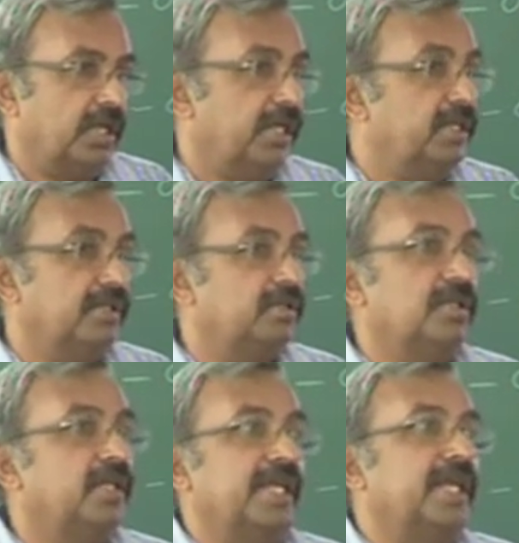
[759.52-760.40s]
And
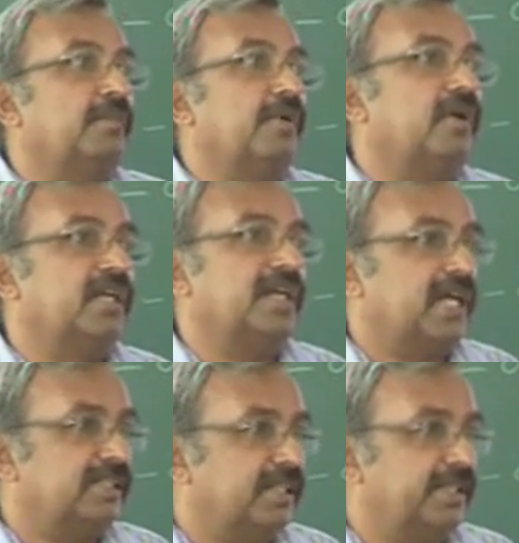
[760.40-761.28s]
NMR and
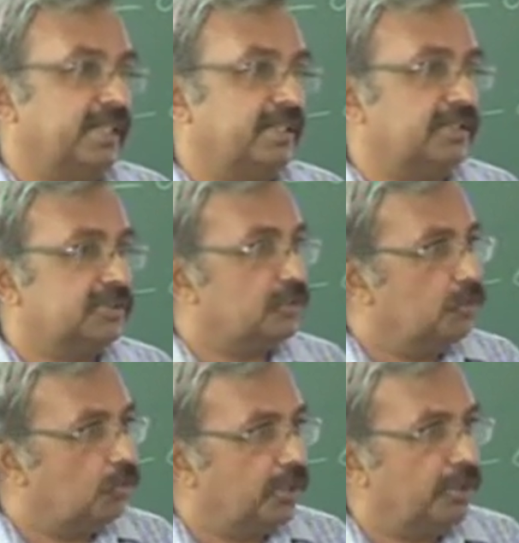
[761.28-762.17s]
other techniques,
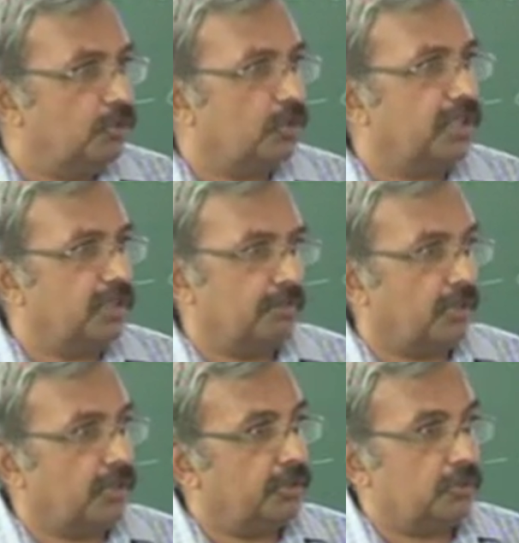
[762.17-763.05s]
you only look at the
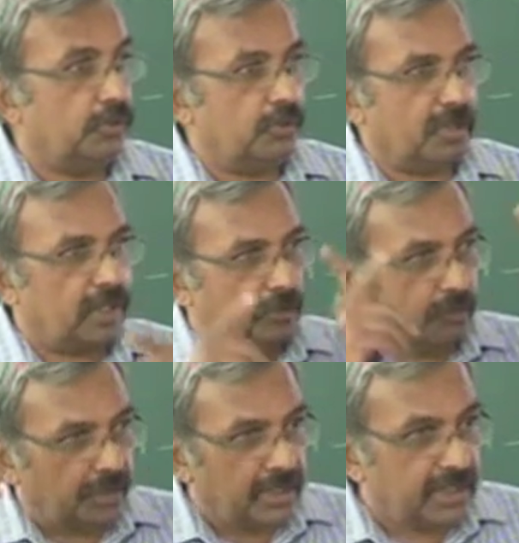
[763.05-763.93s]
molecule, you are
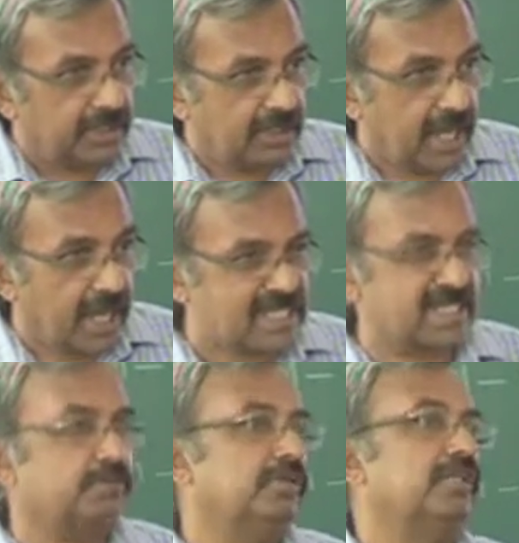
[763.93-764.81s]
not looking at the
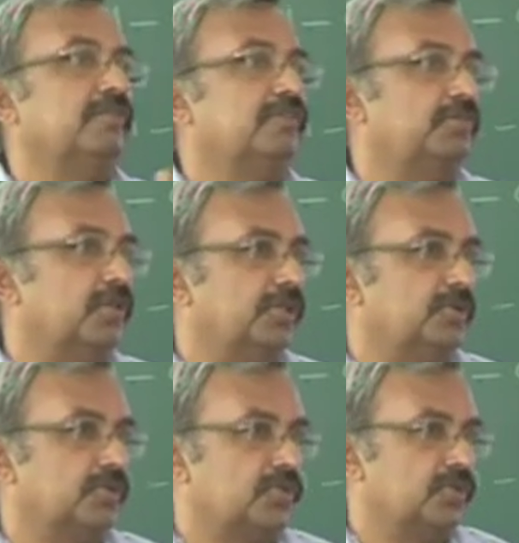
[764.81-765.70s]
assembly of the
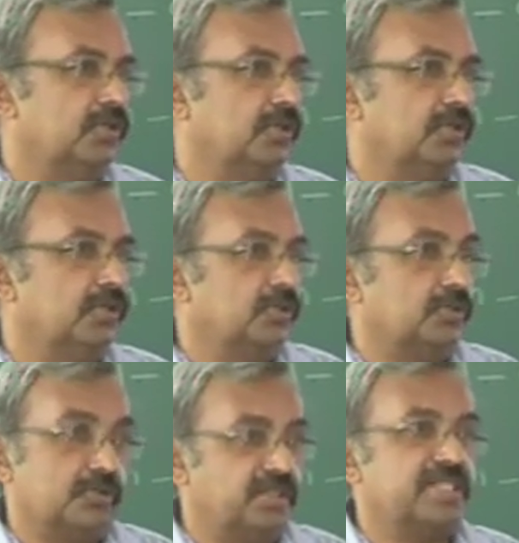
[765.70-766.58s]
molecules.
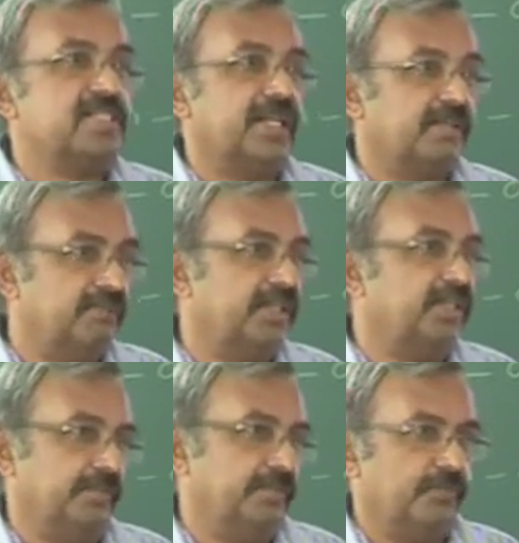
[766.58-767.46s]
So things can
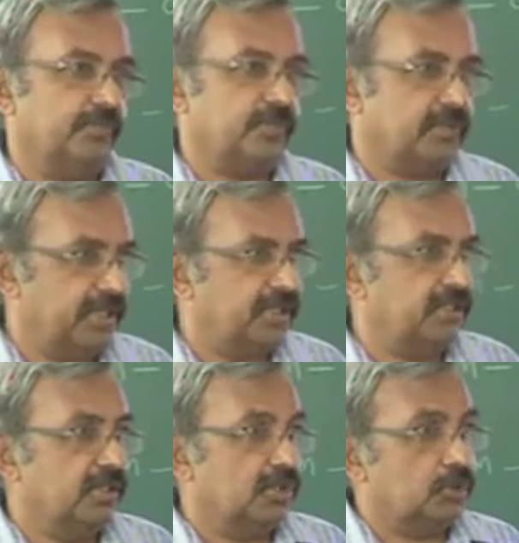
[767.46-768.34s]
vary,
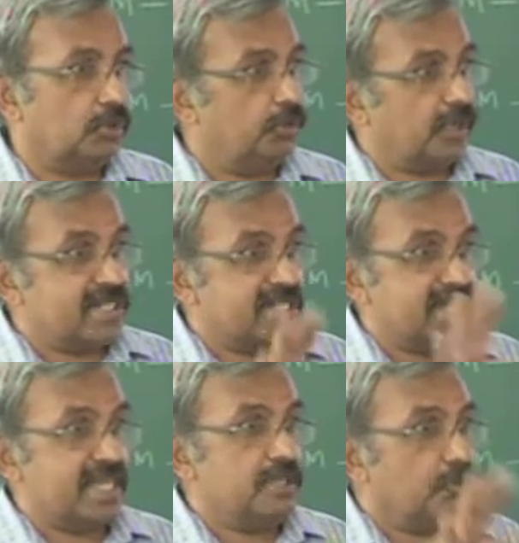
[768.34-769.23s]
right? So you can
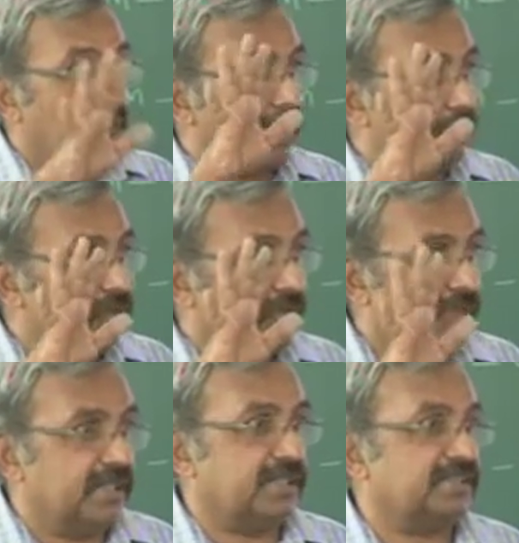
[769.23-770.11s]
say you are able to
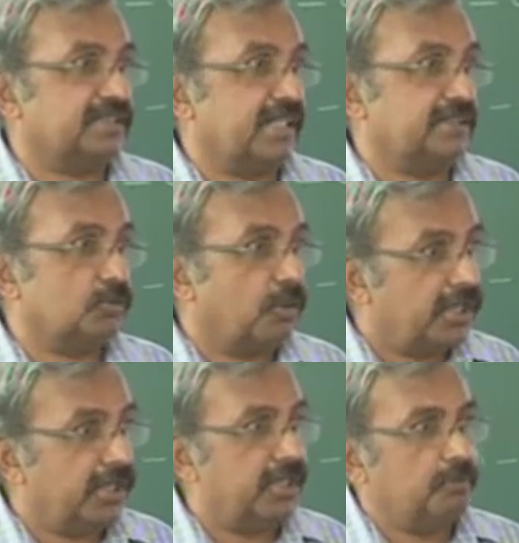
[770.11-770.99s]
recrystallize
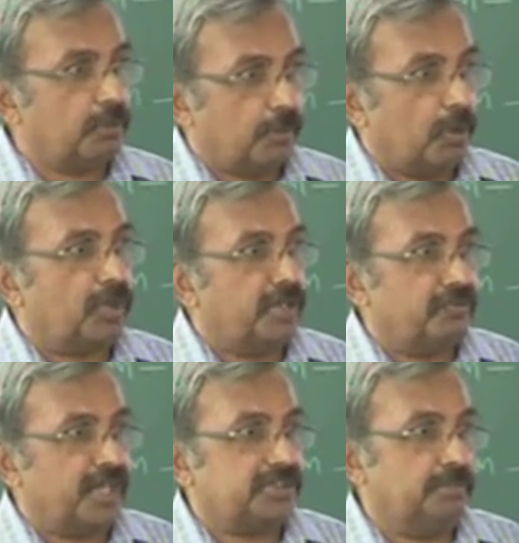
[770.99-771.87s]
only your powder
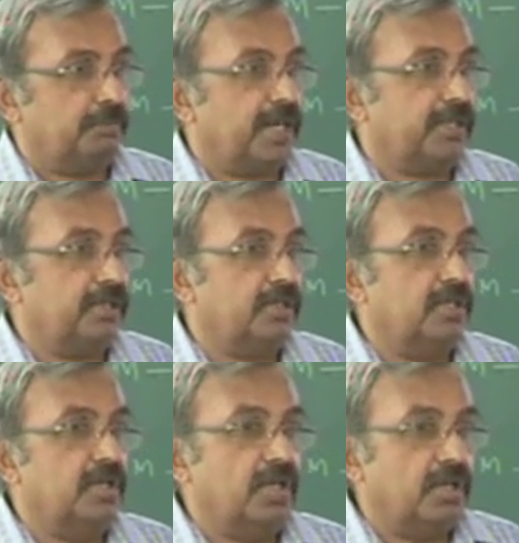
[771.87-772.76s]
diffraction pattern
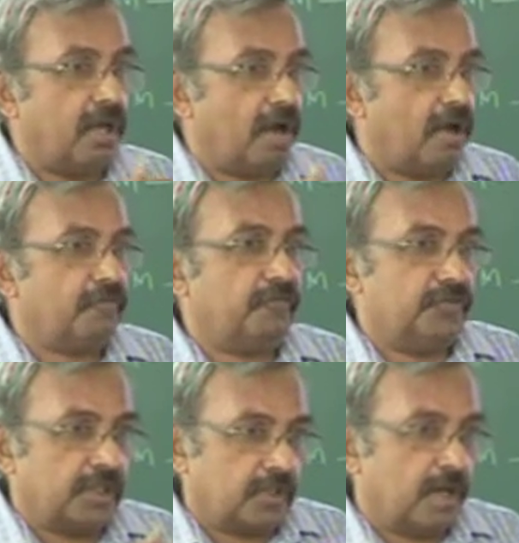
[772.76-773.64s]

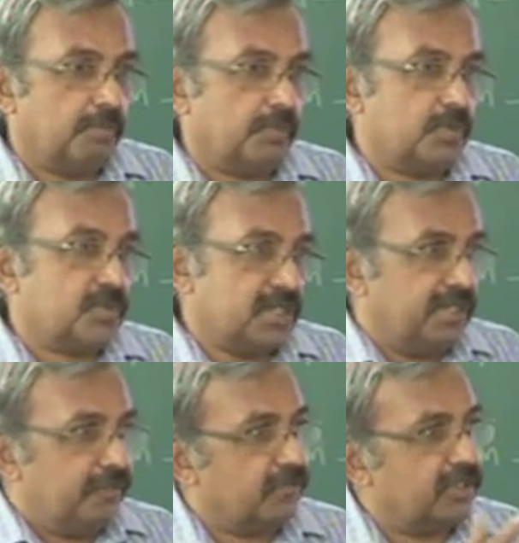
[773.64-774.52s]
of the compounds
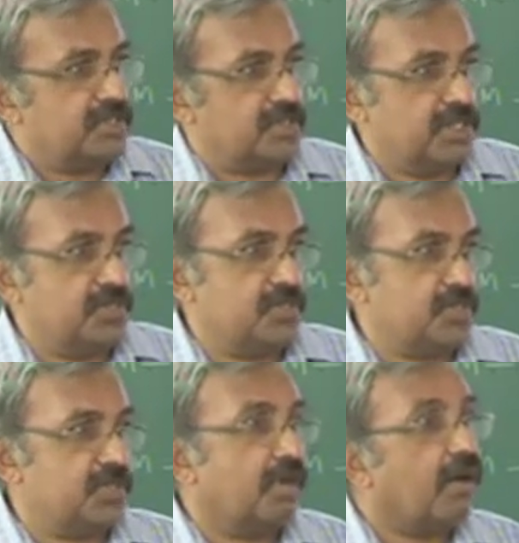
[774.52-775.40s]
at different
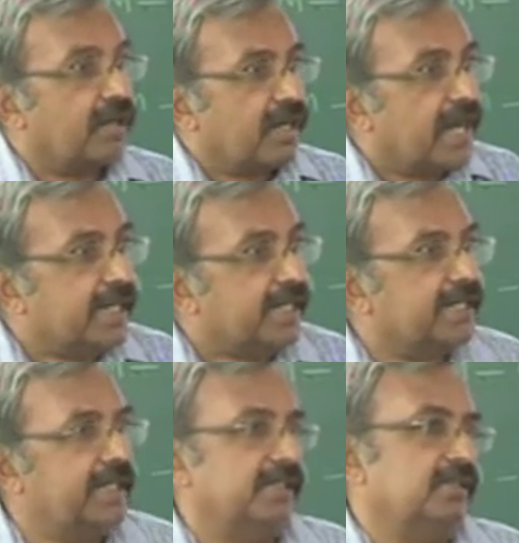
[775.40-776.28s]
stages are
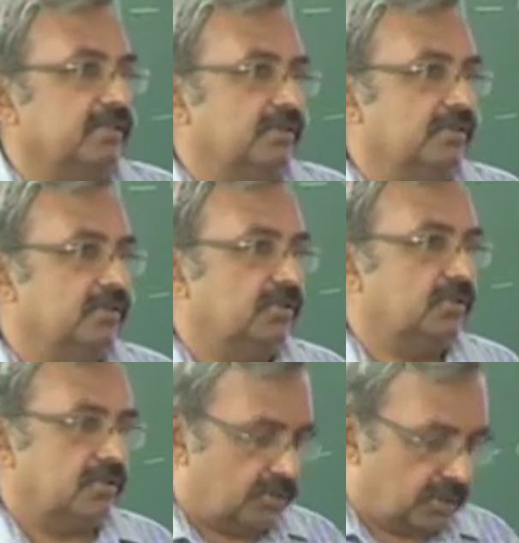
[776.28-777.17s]
identical.
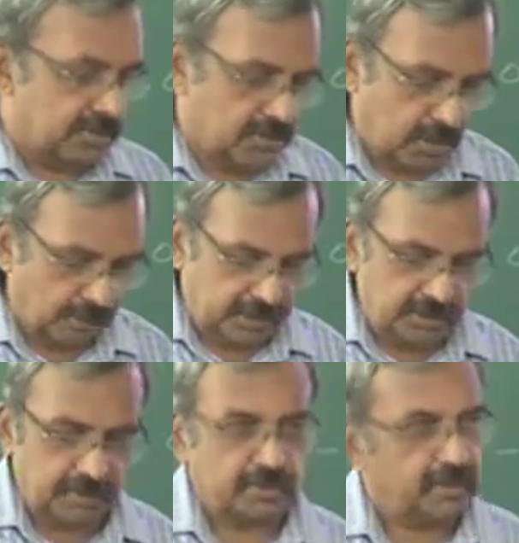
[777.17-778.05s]
So I will stop
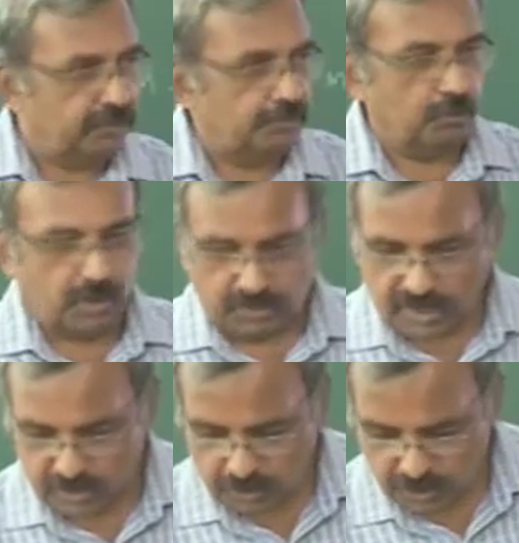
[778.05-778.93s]
here, and if you want to
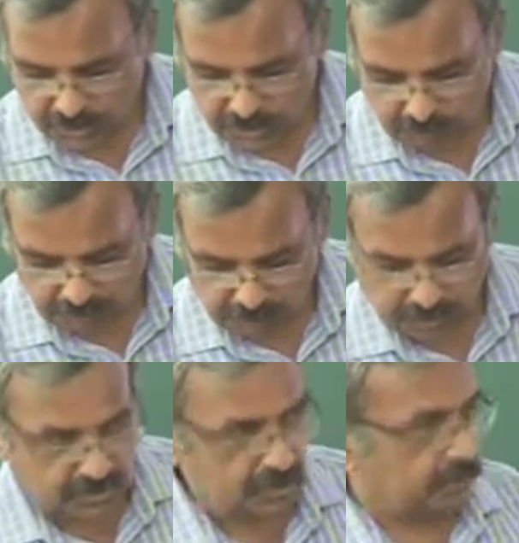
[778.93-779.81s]
ask questions,
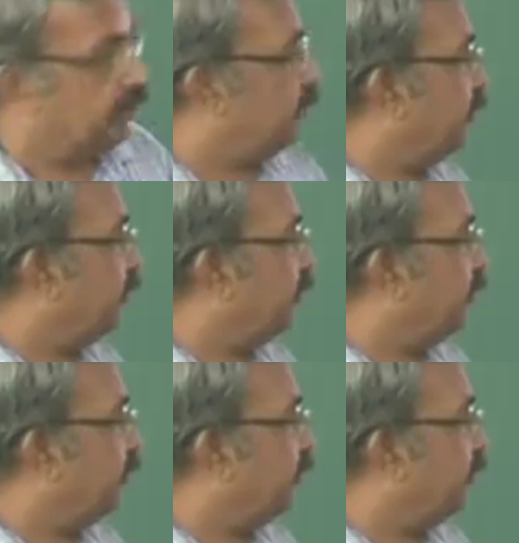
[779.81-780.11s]
please.